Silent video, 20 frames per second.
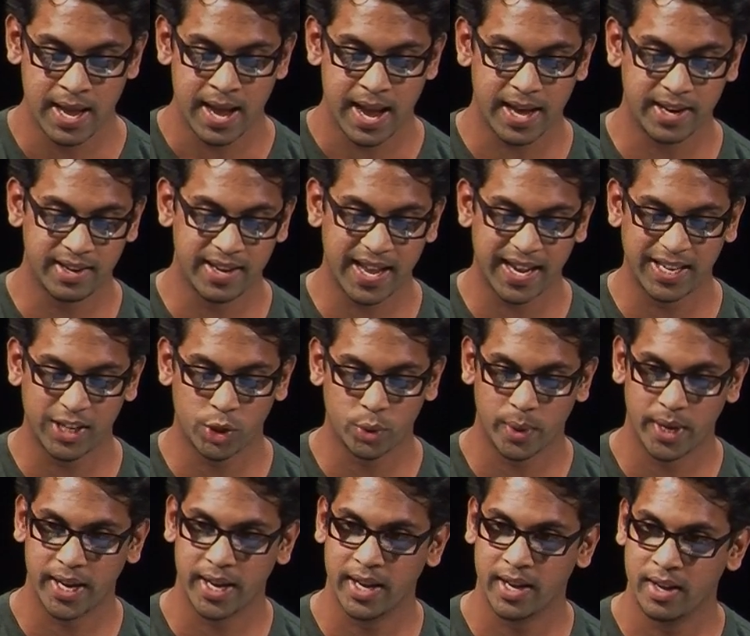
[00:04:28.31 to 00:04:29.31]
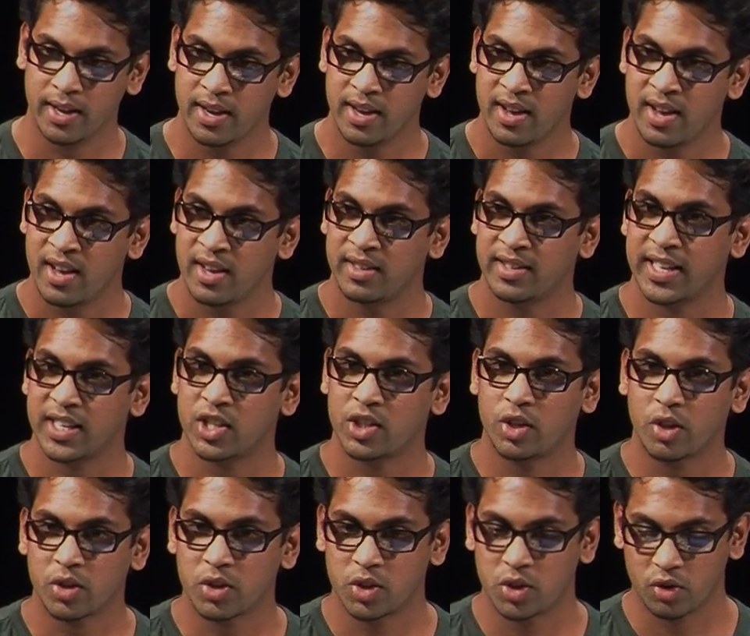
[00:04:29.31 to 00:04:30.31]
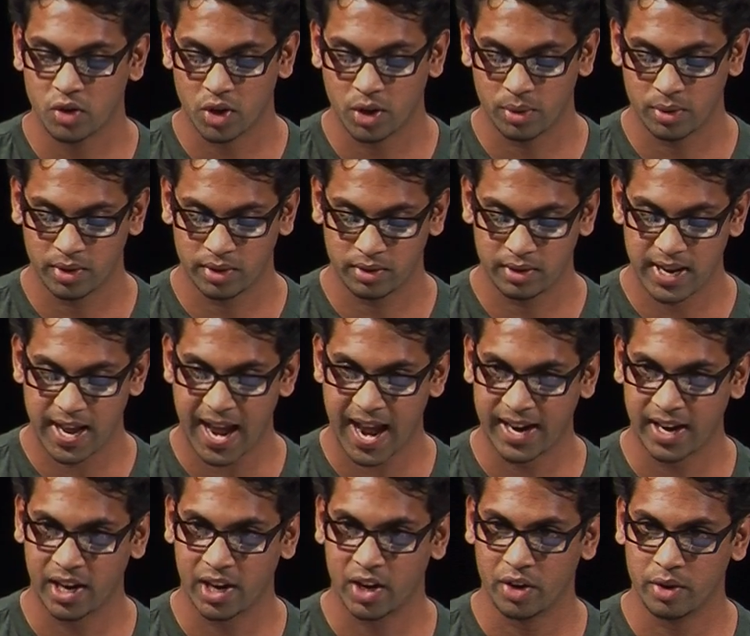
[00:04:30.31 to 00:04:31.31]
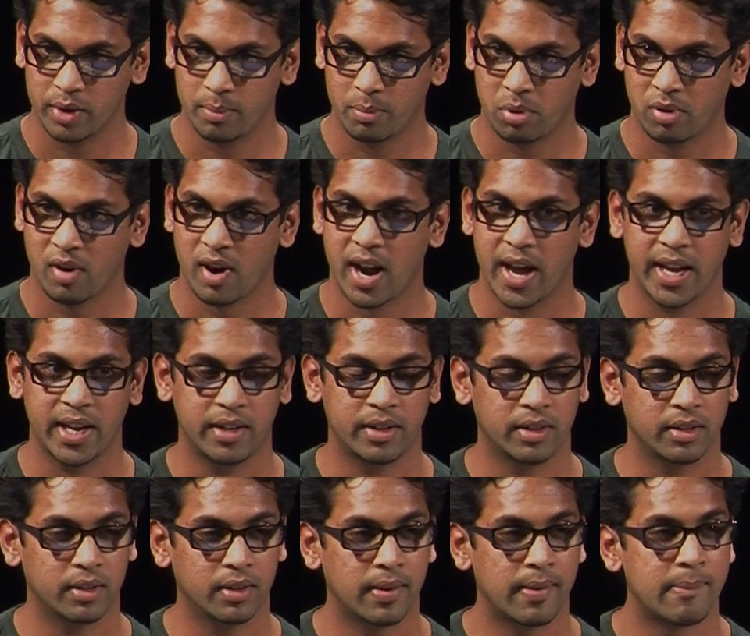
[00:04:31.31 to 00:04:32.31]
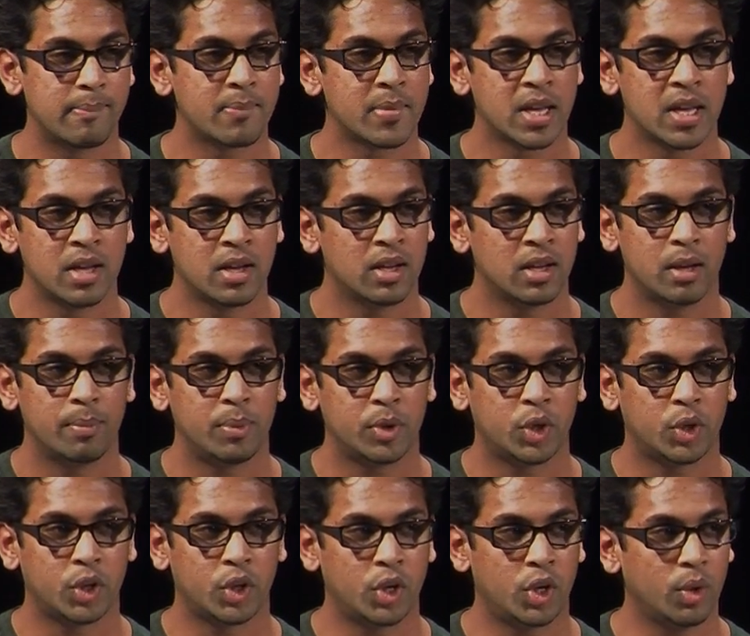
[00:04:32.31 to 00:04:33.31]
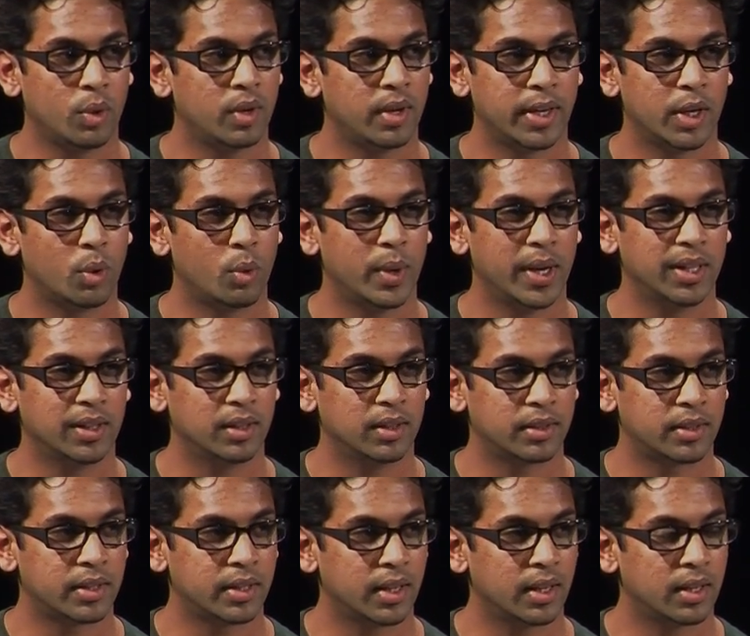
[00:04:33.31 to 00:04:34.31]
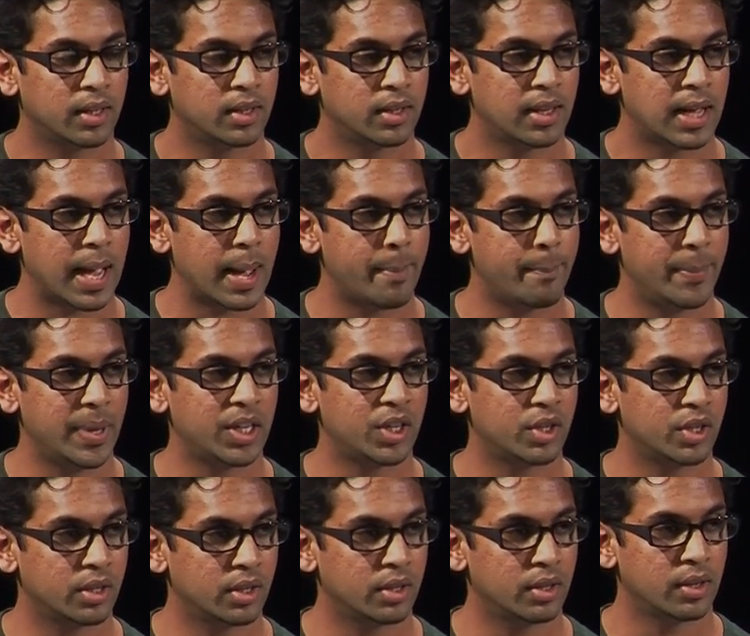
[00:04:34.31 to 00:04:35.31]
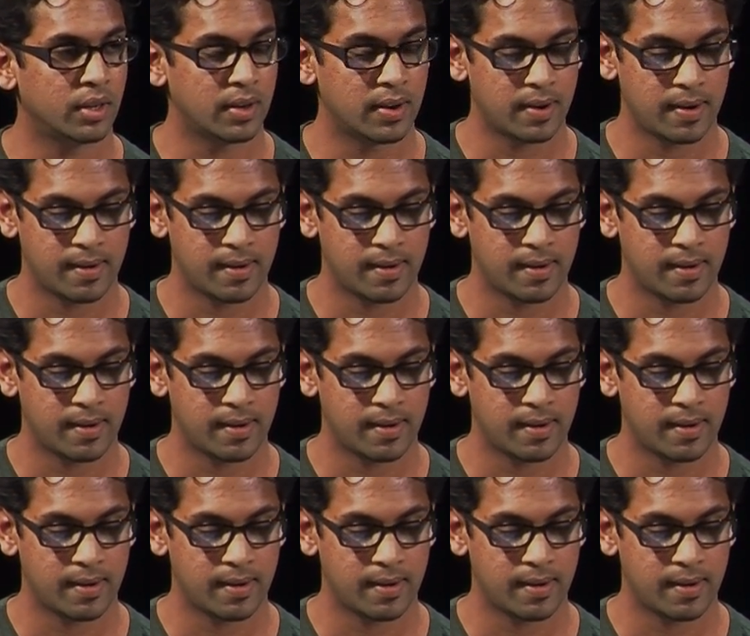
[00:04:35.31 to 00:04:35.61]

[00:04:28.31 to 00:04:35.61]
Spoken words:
at an age where testosterone and anger and pride and a peculiar will to ambition,